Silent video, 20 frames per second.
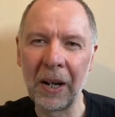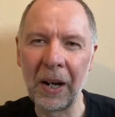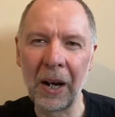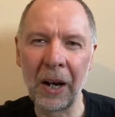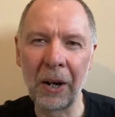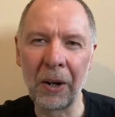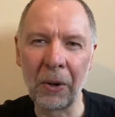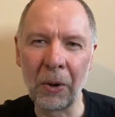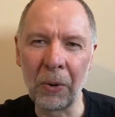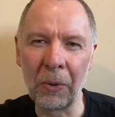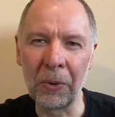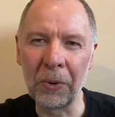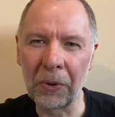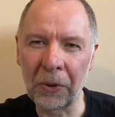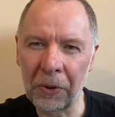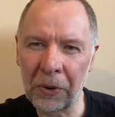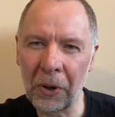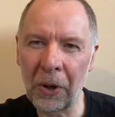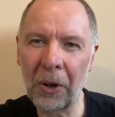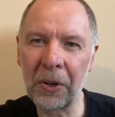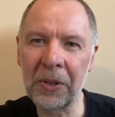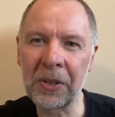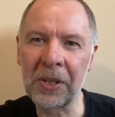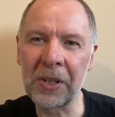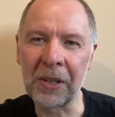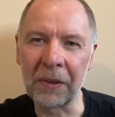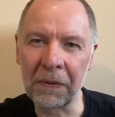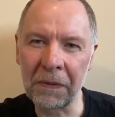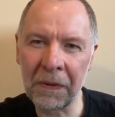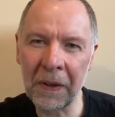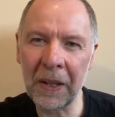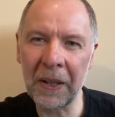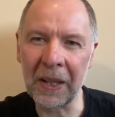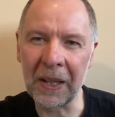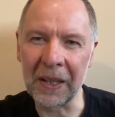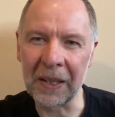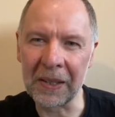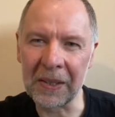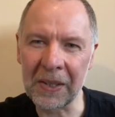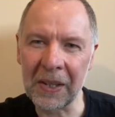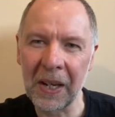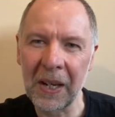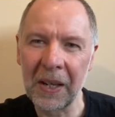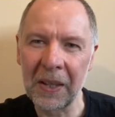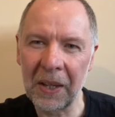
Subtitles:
our own thoughts and feelings,